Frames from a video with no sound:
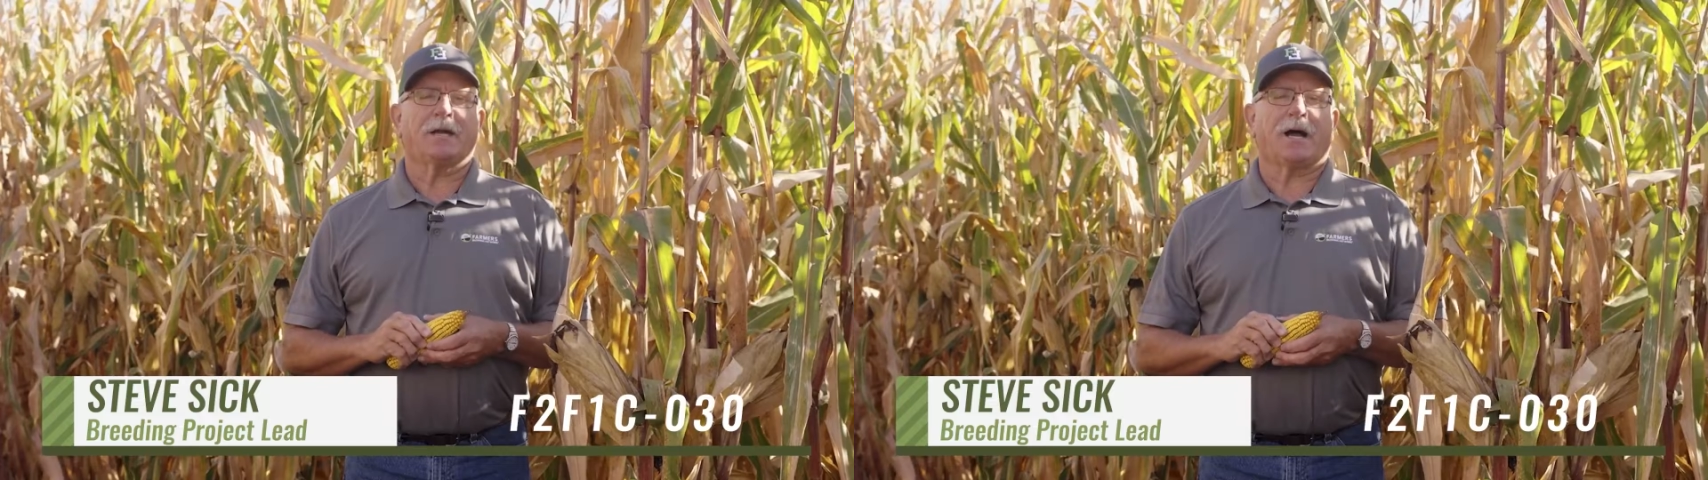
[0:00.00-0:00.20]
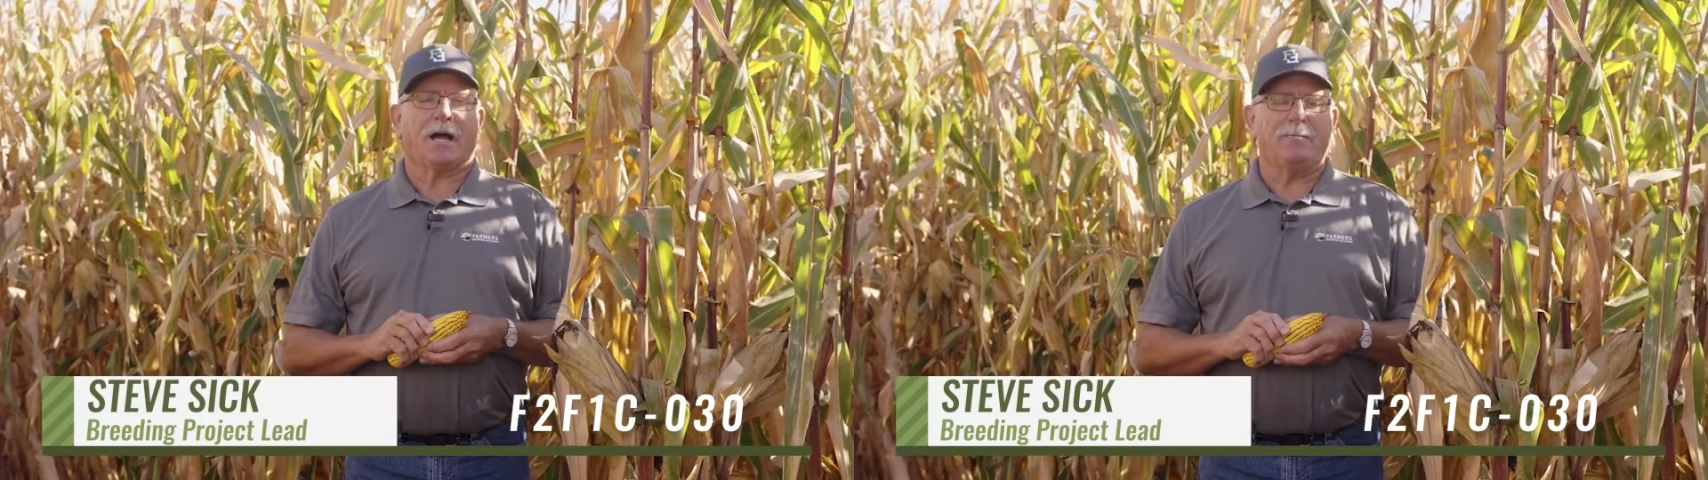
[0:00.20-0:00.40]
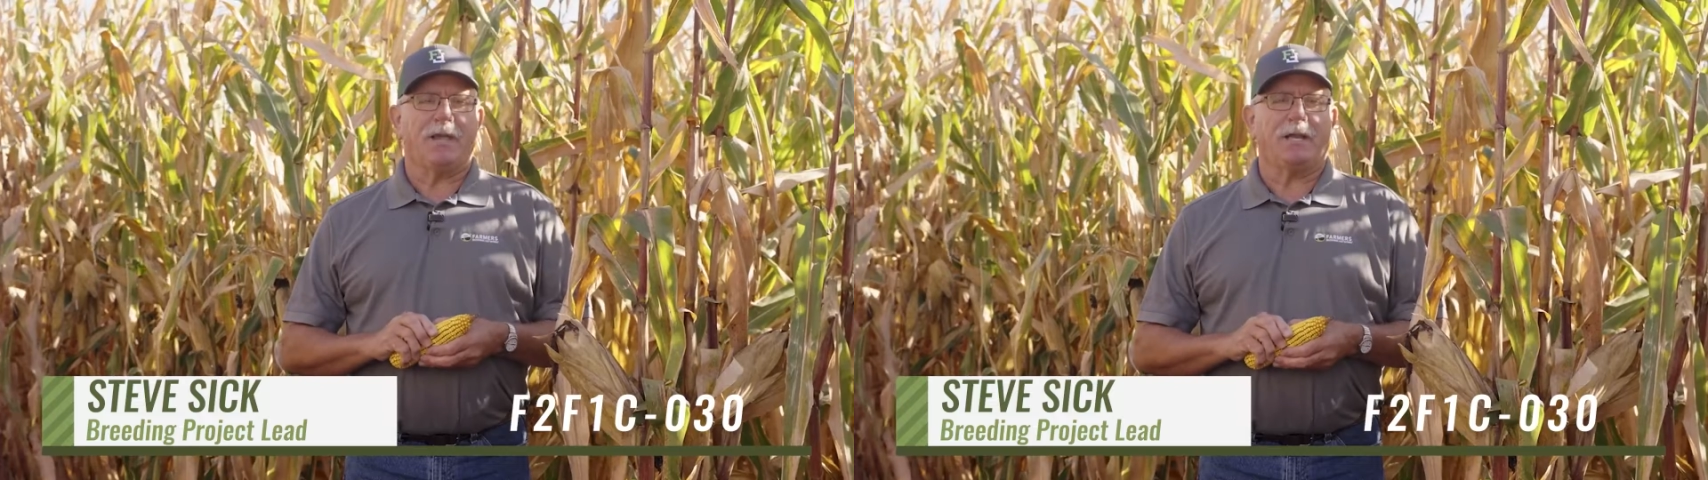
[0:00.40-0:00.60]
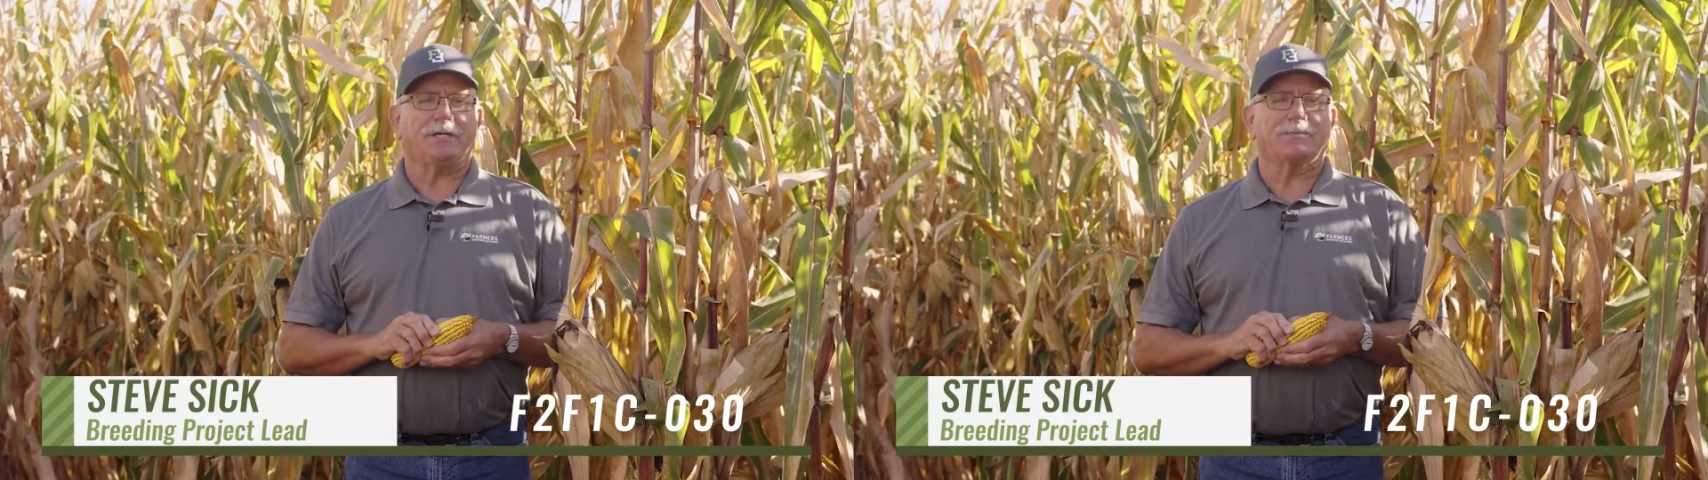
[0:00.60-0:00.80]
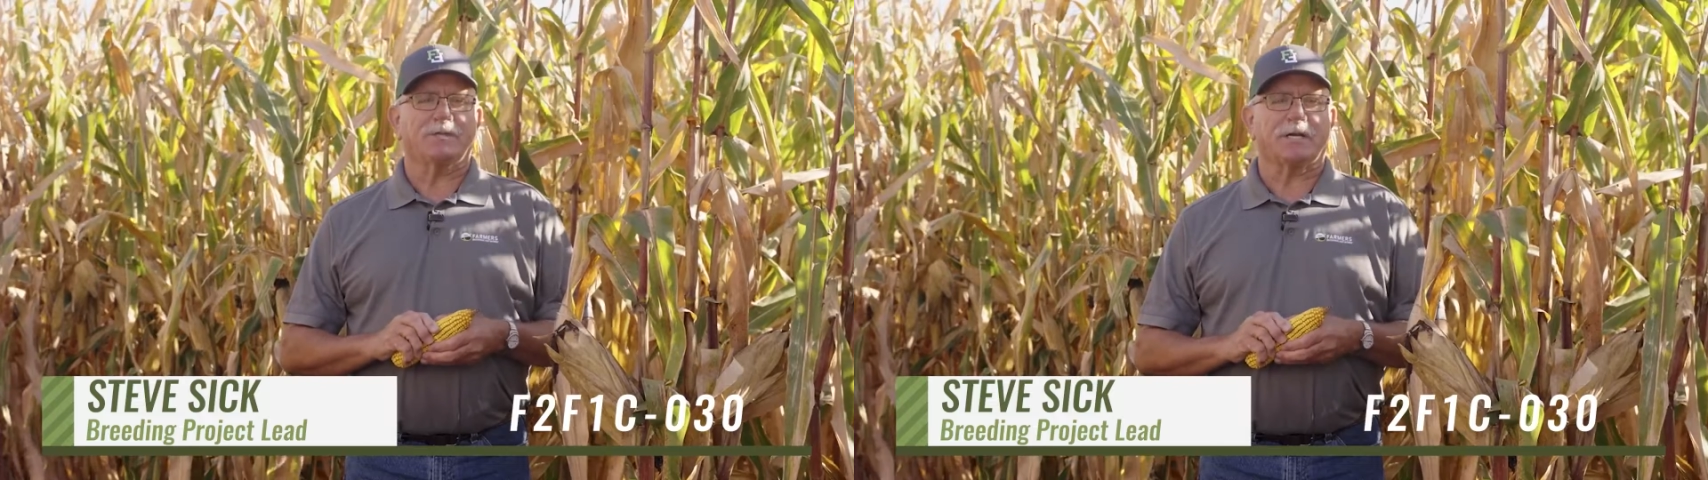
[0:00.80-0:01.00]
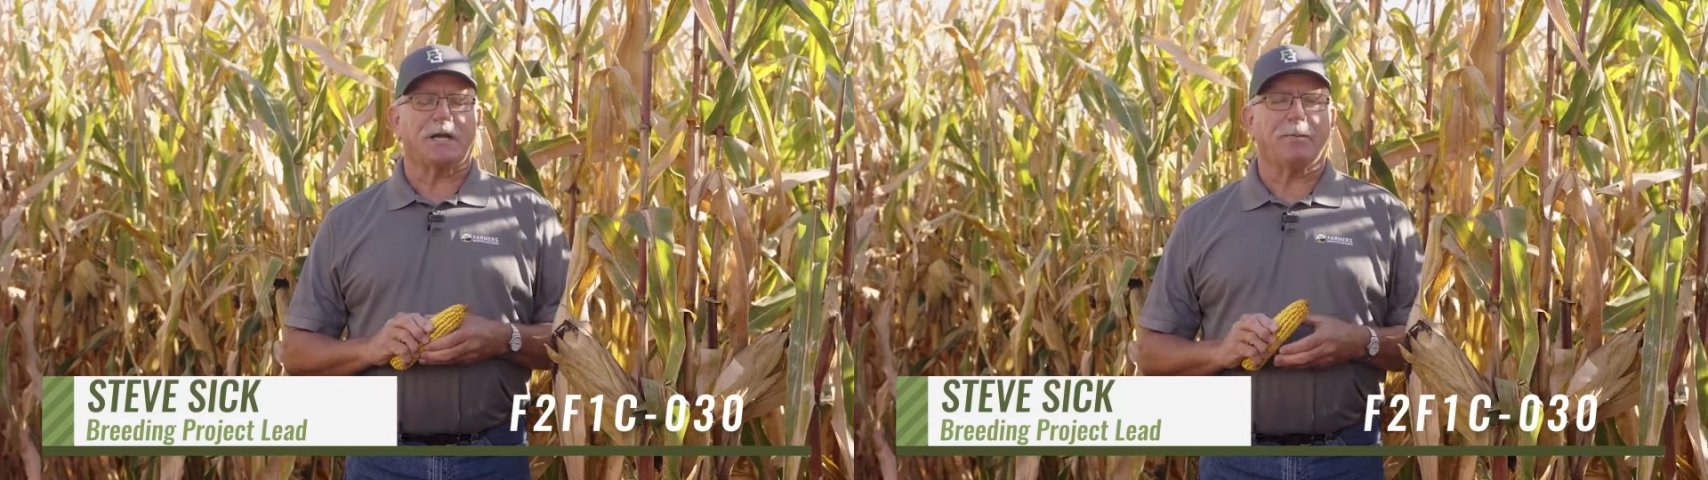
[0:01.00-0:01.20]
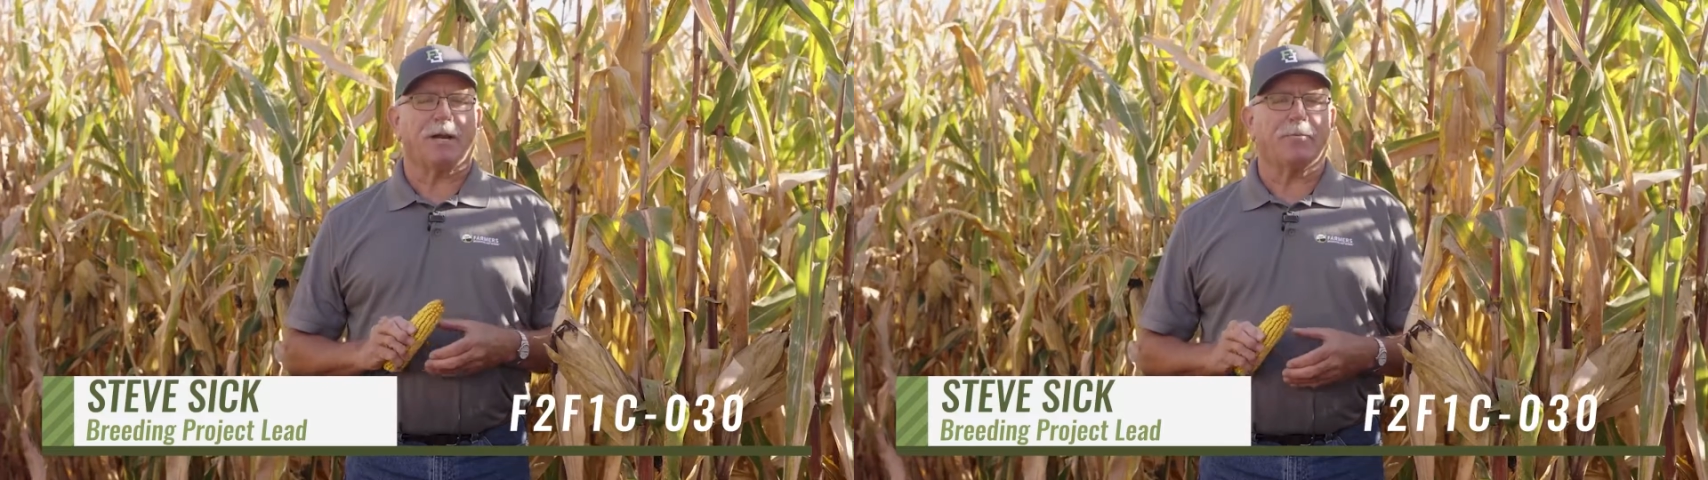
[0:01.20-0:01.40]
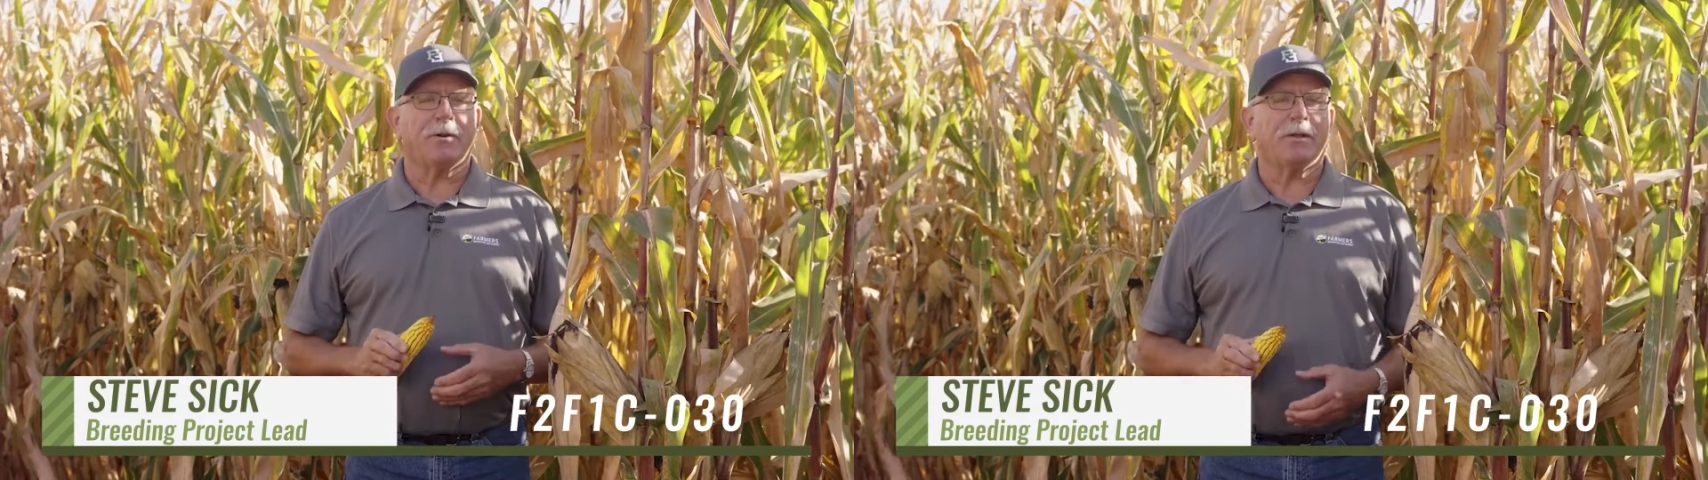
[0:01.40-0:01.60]
high management type
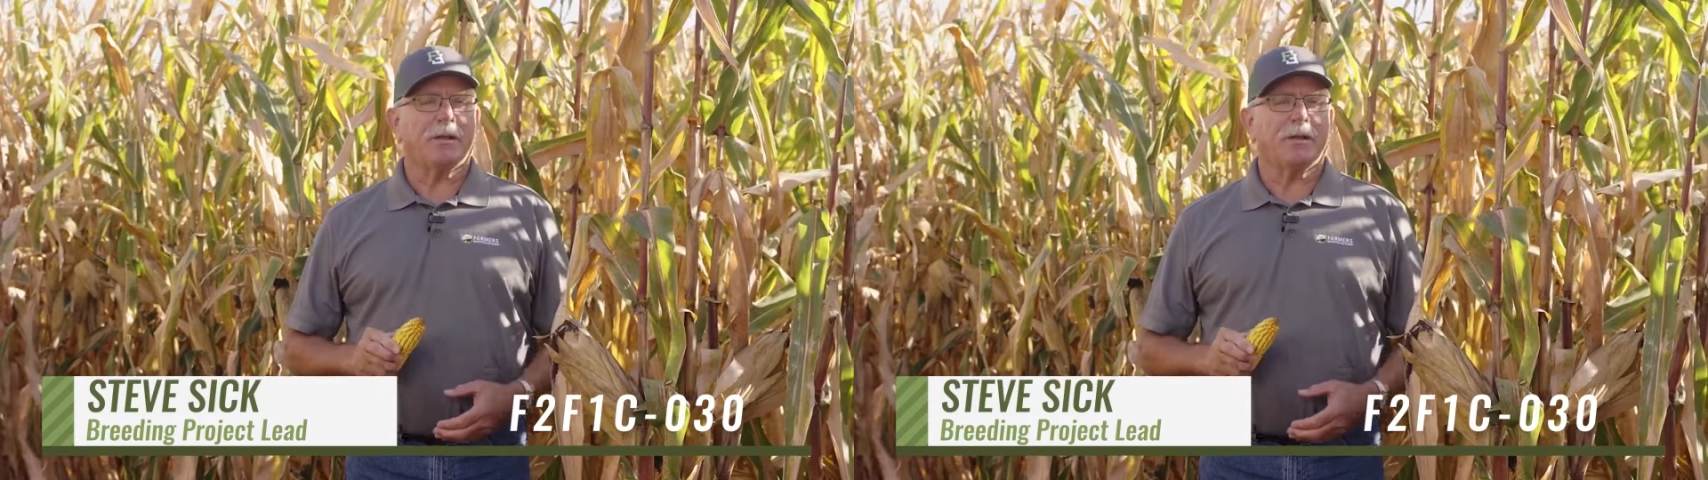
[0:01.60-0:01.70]
hybrid.